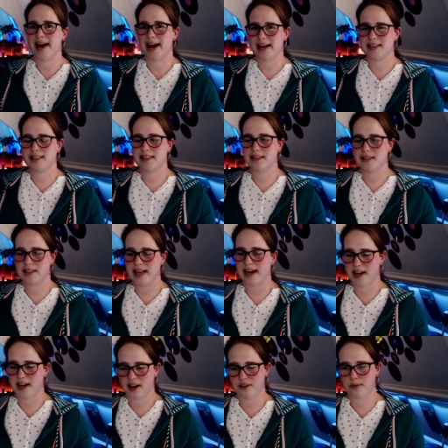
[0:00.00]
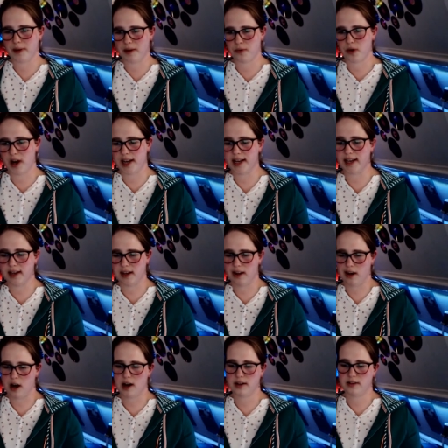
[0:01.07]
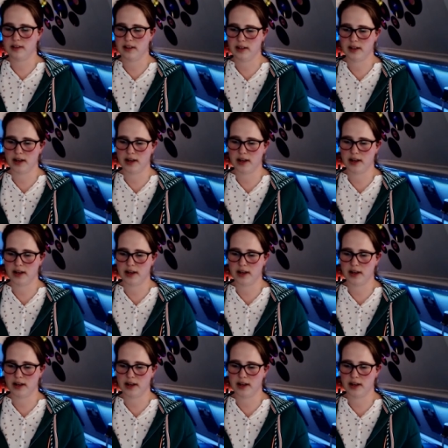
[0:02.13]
And since then, I've been writing a lot